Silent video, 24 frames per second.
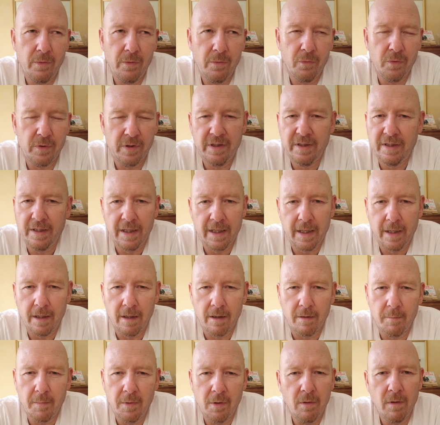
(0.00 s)
were sticking
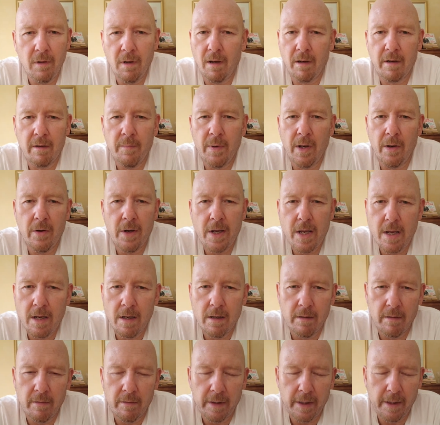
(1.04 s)
up, looked like a
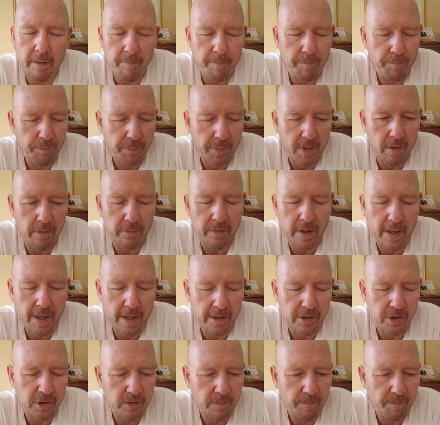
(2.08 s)
Mohican on it, on the
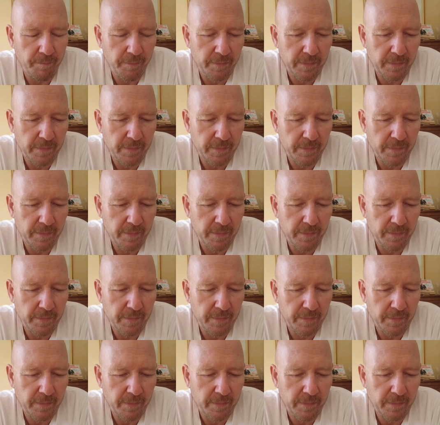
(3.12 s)
hedge.